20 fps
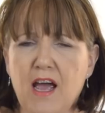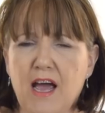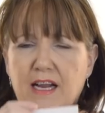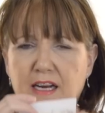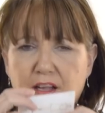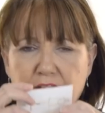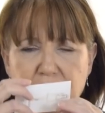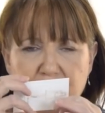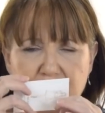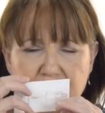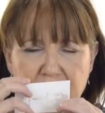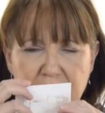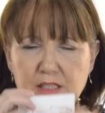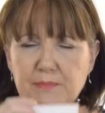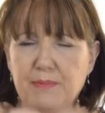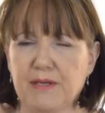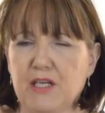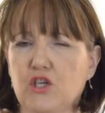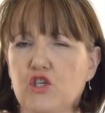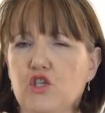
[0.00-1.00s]
And I think that's
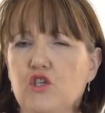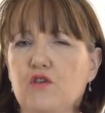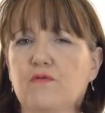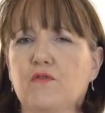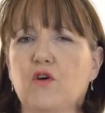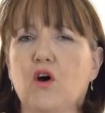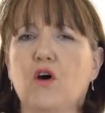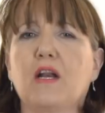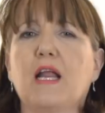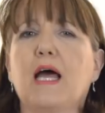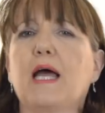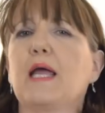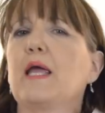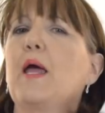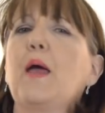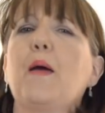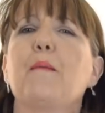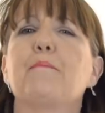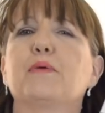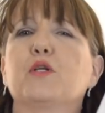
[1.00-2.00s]
because you've got like
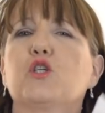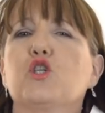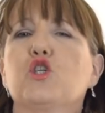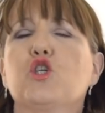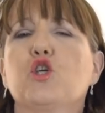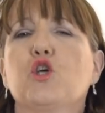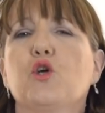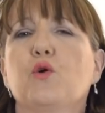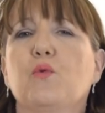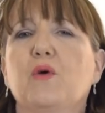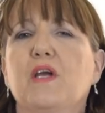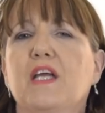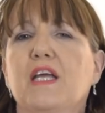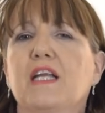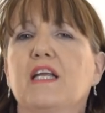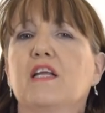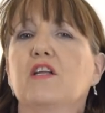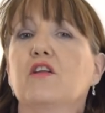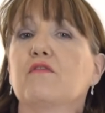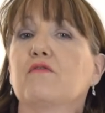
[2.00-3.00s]
patchouli
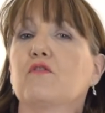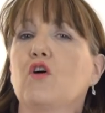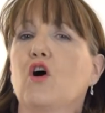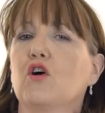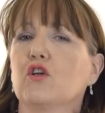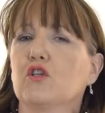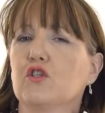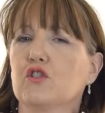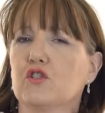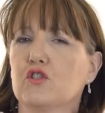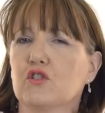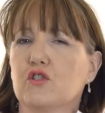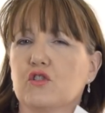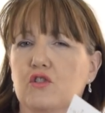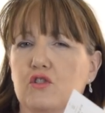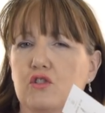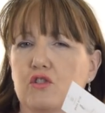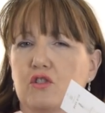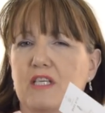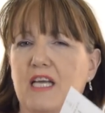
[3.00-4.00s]
in it. You've got
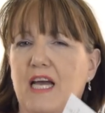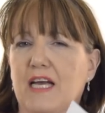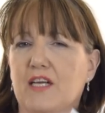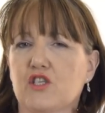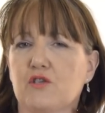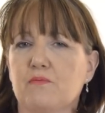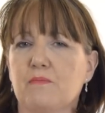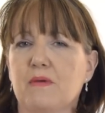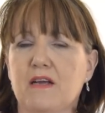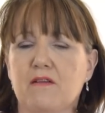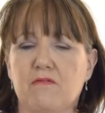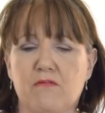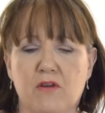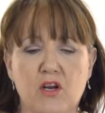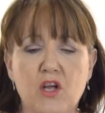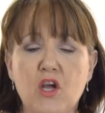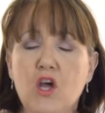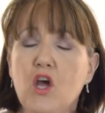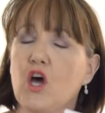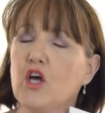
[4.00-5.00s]
cashmere
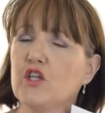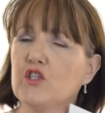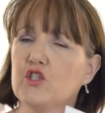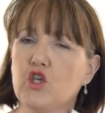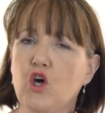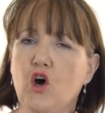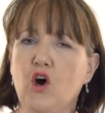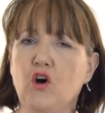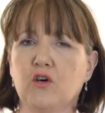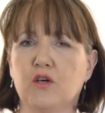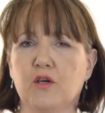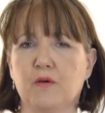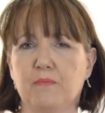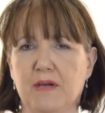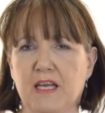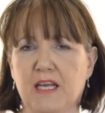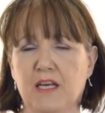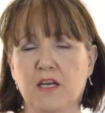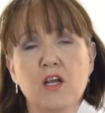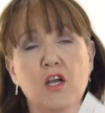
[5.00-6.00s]
and tonka
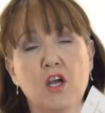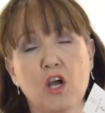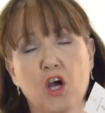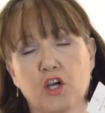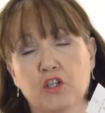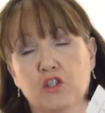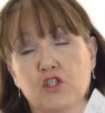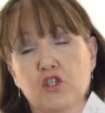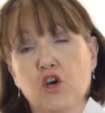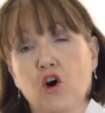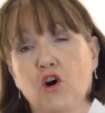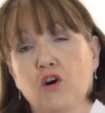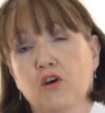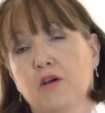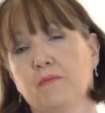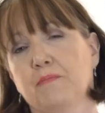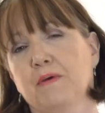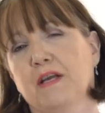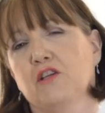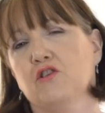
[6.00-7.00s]
bean, and
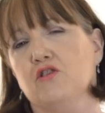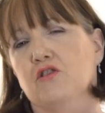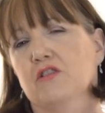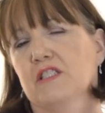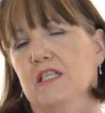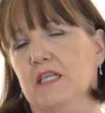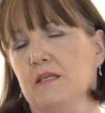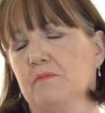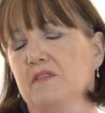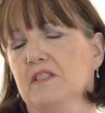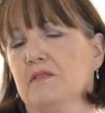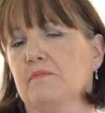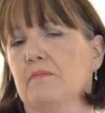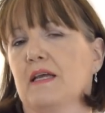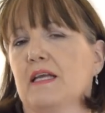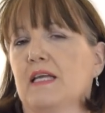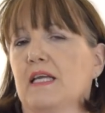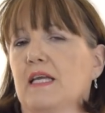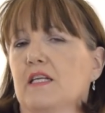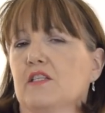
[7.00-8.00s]
tonka bean just seems to
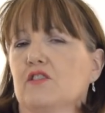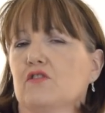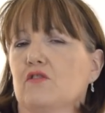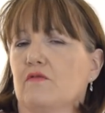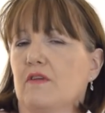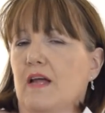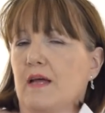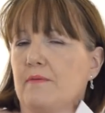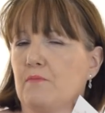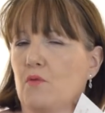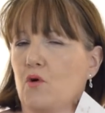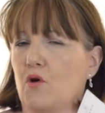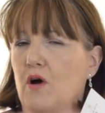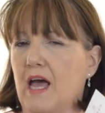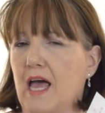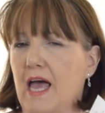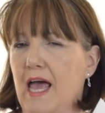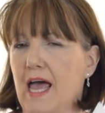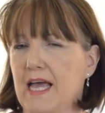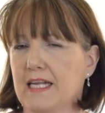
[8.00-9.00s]
make it sort of like more
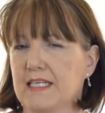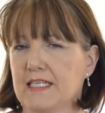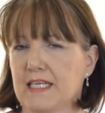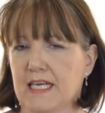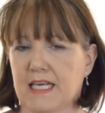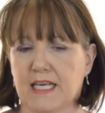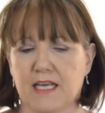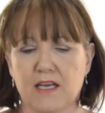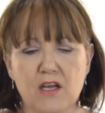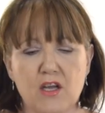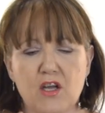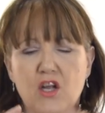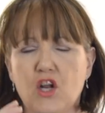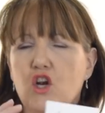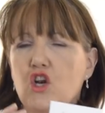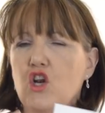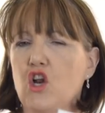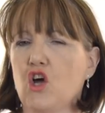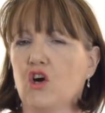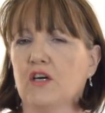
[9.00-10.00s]
heady,
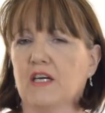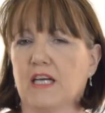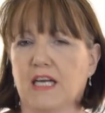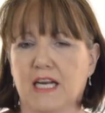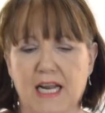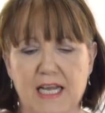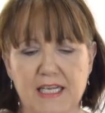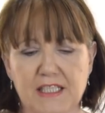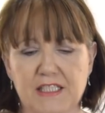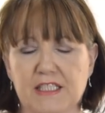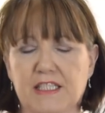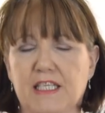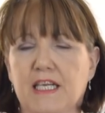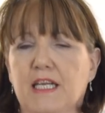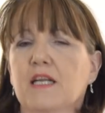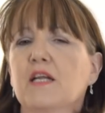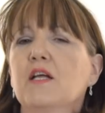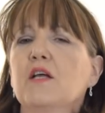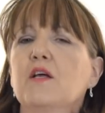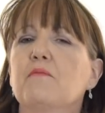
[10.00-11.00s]
longer
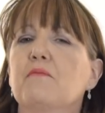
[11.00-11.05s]
lasting.